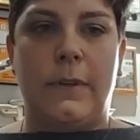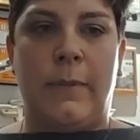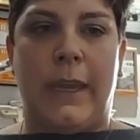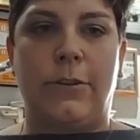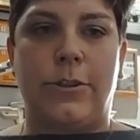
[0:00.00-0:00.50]

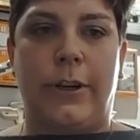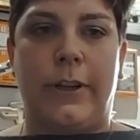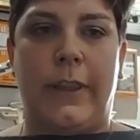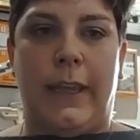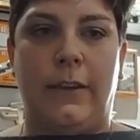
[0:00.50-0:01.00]
to make
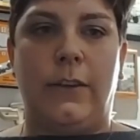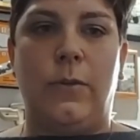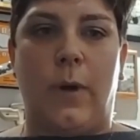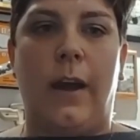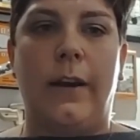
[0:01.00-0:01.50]
sure that
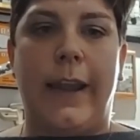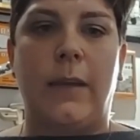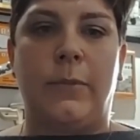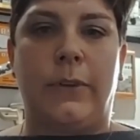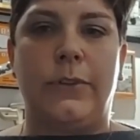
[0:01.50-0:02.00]
you are
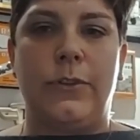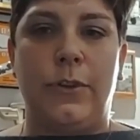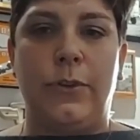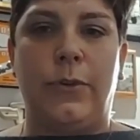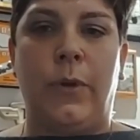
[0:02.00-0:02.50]
able
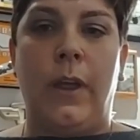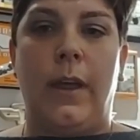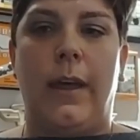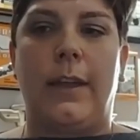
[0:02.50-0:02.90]
to